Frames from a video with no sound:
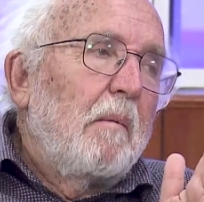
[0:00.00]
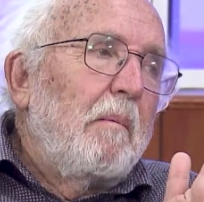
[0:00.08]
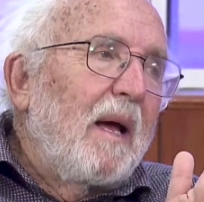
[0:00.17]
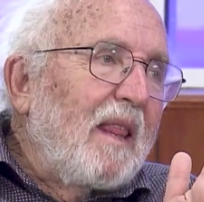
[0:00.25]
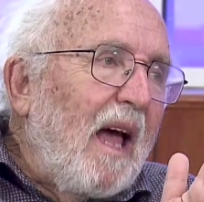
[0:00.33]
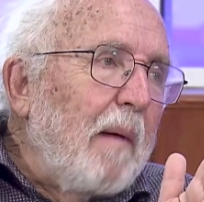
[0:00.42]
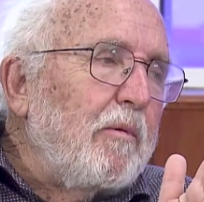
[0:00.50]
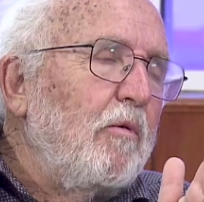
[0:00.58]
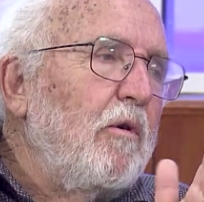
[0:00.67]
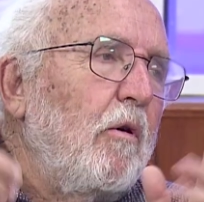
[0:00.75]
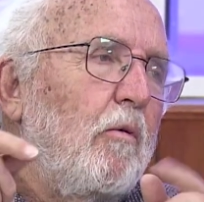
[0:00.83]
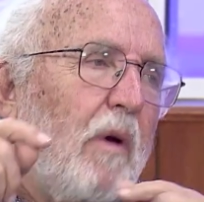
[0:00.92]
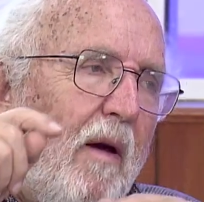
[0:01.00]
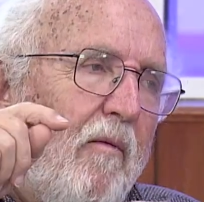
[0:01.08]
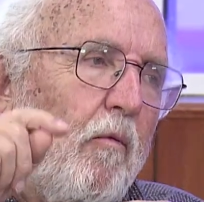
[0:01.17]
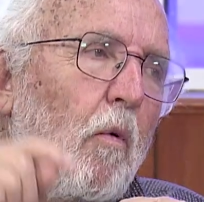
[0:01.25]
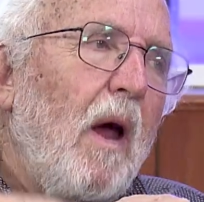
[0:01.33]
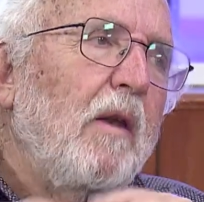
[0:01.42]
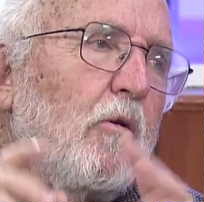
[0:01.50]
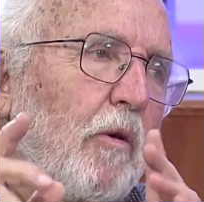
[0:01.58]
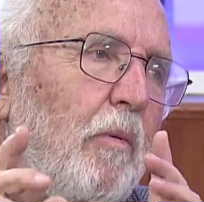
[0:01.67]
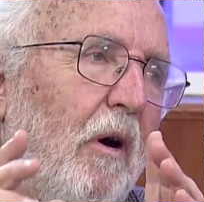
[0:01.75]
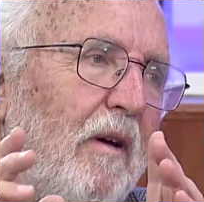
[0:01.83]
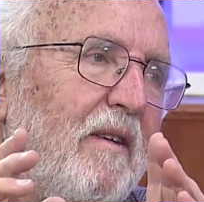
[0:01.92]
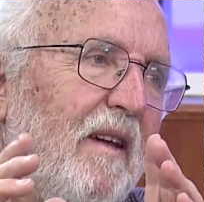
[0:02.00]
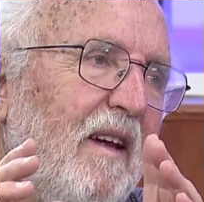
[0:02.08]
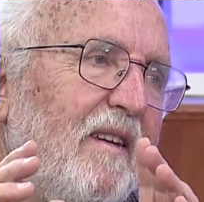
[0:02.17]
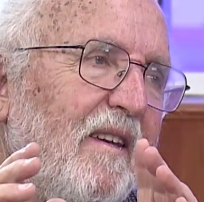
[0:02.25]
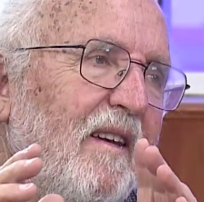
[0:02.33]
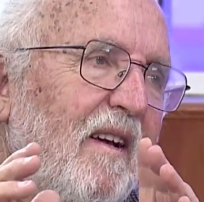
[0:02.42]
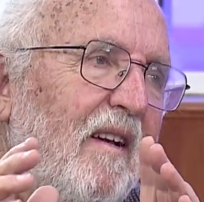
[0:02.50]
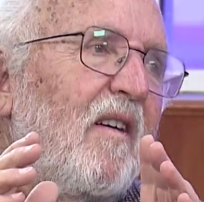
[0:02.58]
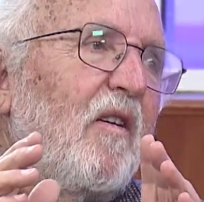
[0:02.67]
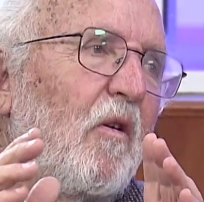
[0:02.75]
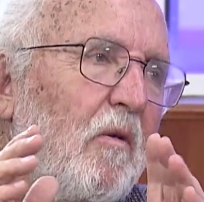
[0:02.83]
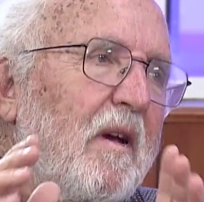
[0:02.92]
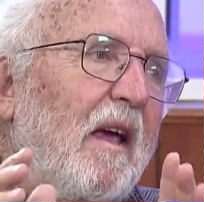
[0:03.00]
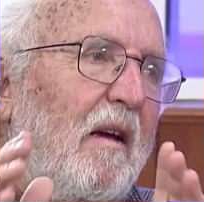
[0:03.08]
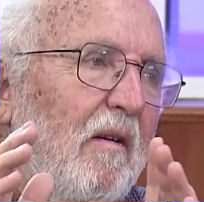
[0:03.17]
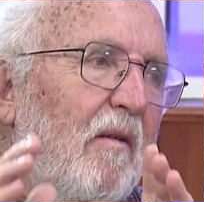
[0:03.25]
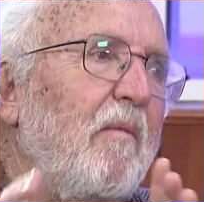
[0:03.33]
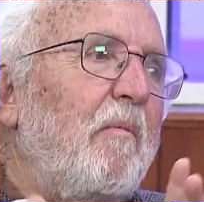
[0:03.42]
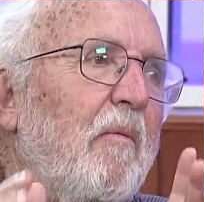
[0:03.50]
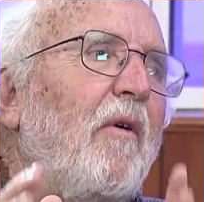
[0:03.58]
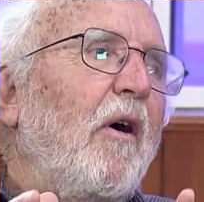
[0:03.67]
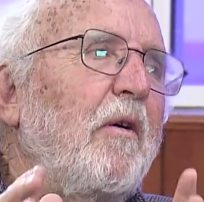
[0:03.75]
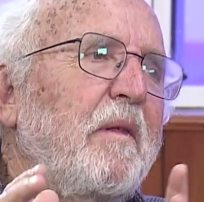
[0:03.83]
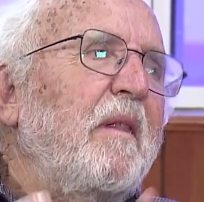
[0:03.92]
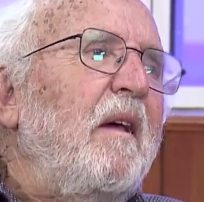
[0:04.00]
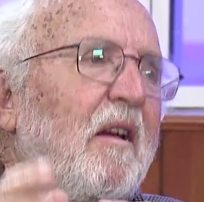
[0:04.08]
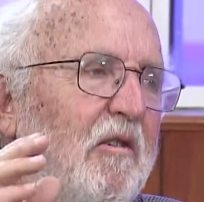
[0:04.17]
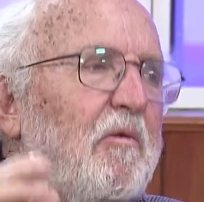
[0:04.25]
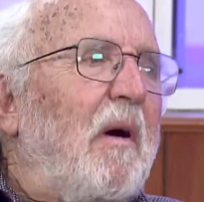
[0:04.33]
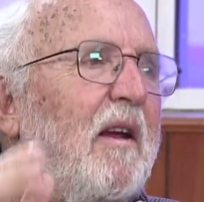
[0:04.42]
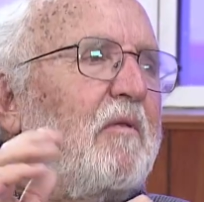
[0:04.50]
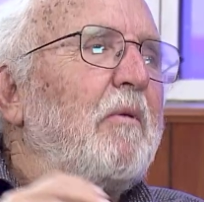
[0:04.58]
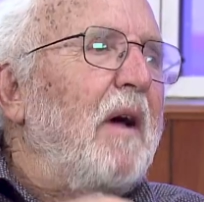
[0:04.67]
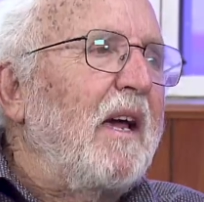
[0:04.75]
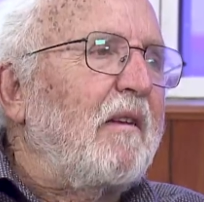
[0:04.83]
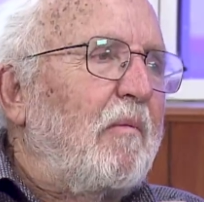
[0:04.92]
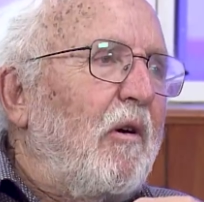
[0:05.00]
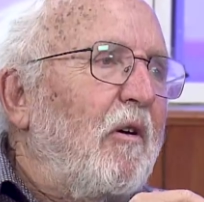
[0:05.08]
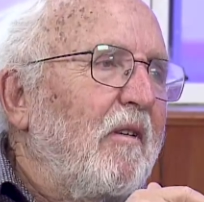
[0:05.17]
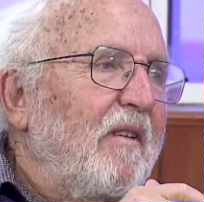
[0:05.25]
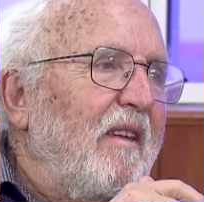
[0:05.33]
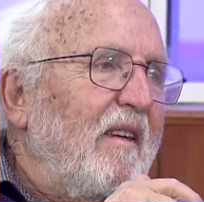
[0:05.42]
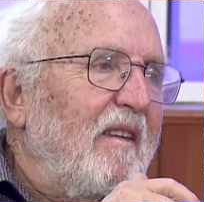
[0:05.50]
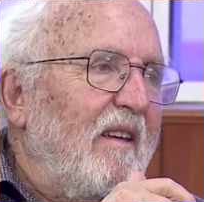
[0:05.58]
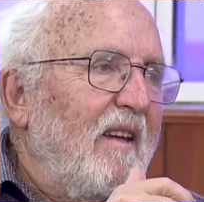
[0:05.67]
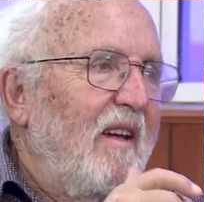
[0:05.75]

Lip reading: But up to now we have one good process. Okay, first try to explore this.